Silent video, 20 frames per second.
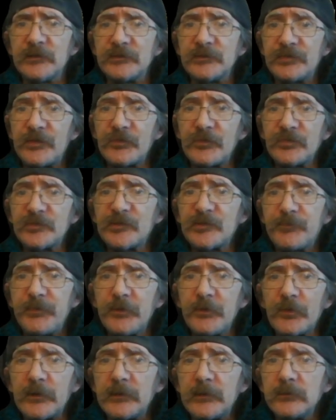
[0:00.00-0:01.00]
Is there the
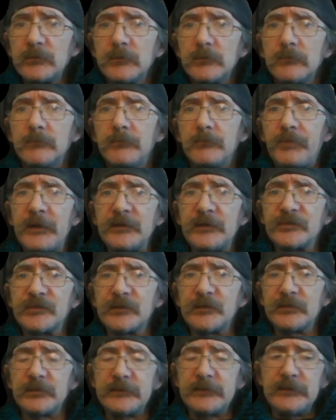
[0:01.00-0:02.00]
spirit,
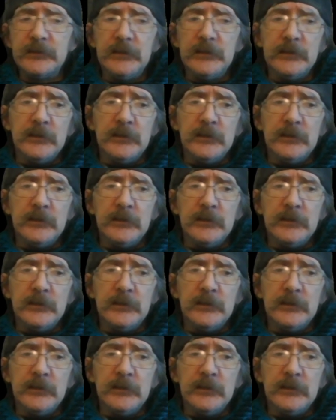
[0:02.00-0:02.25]
basically?